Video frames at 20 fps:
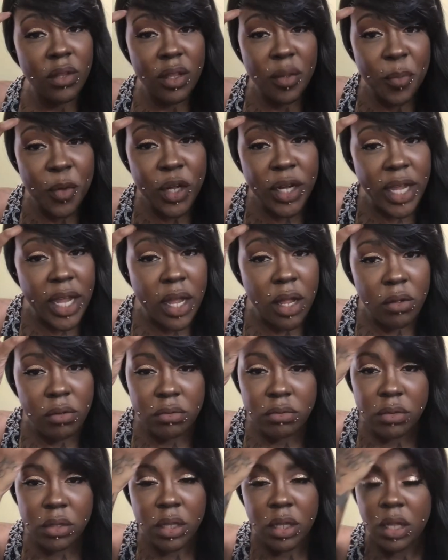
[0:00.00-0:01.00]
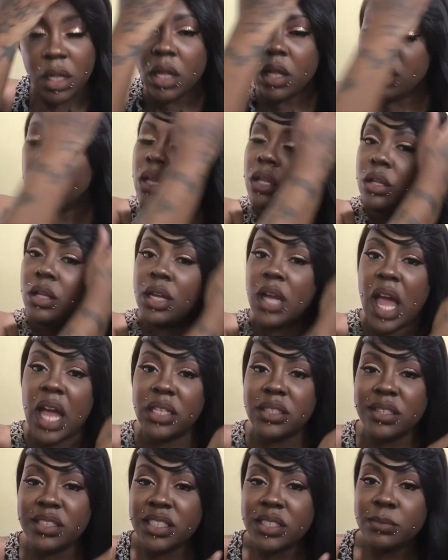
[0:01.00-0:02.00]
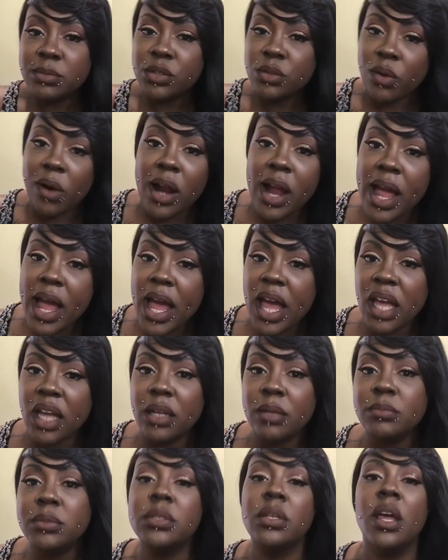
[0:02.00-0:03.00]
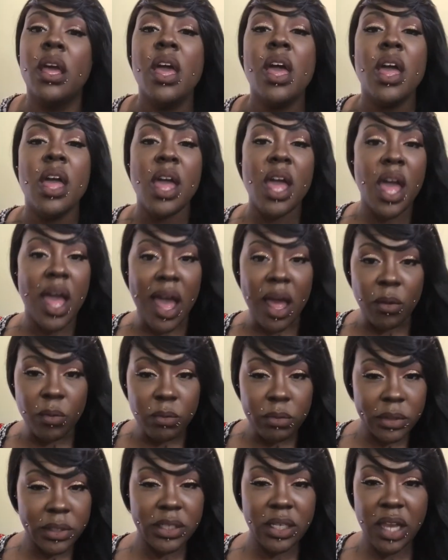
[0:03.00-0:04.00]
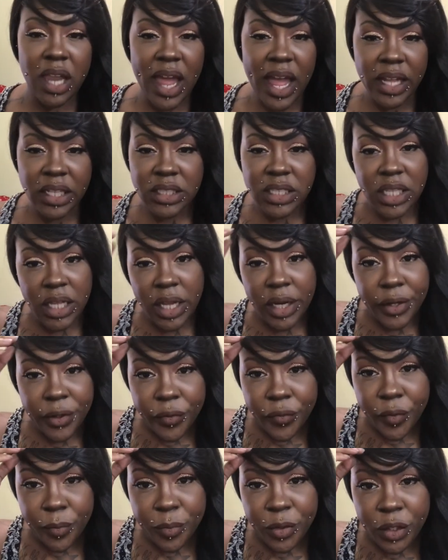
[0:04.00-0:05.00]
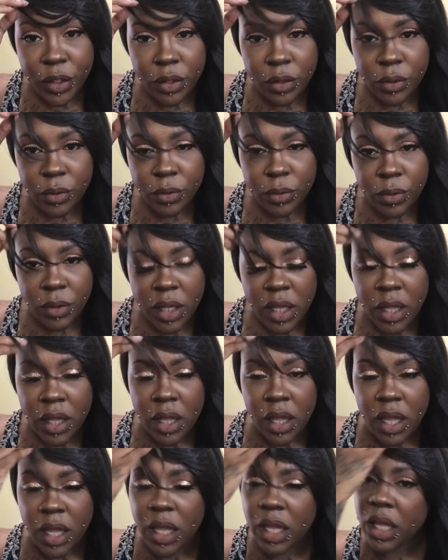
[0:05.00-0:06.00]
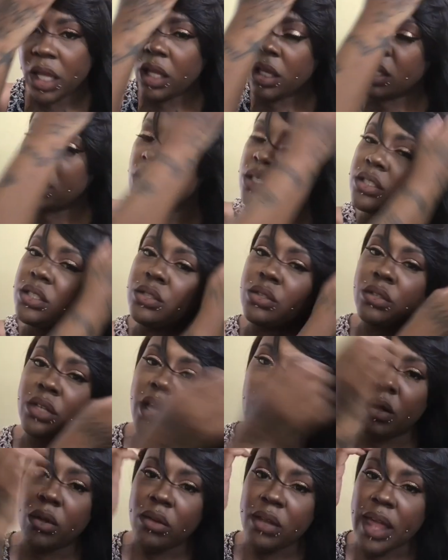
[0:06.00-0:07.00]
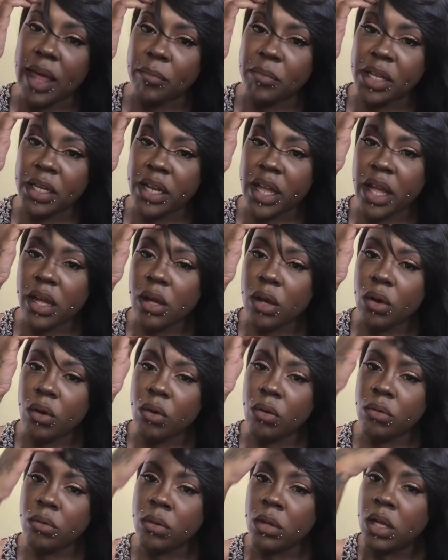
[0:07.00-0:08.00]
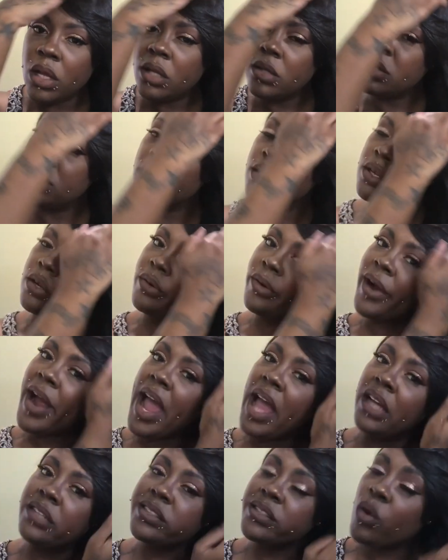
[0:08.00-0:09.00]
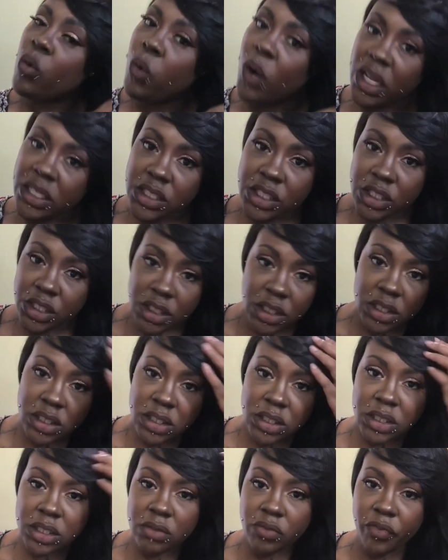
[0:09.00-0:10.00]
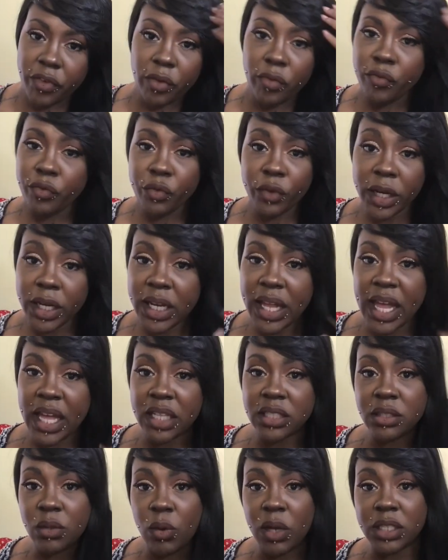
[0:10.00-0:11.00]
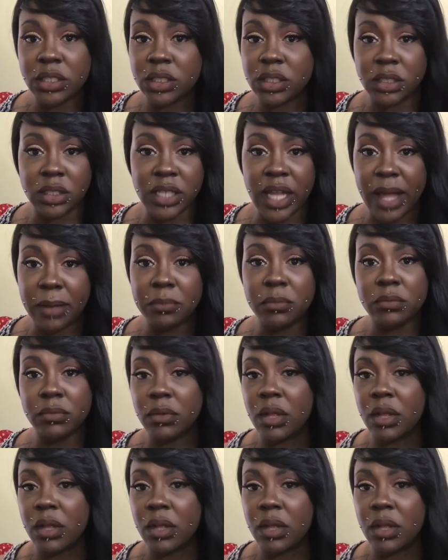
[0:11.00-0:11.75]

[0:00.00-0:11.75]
come on now. You guys are subscribed. I would like to hear from you and, you know, let me know. Or ask questions. Feel free to ask questions. I,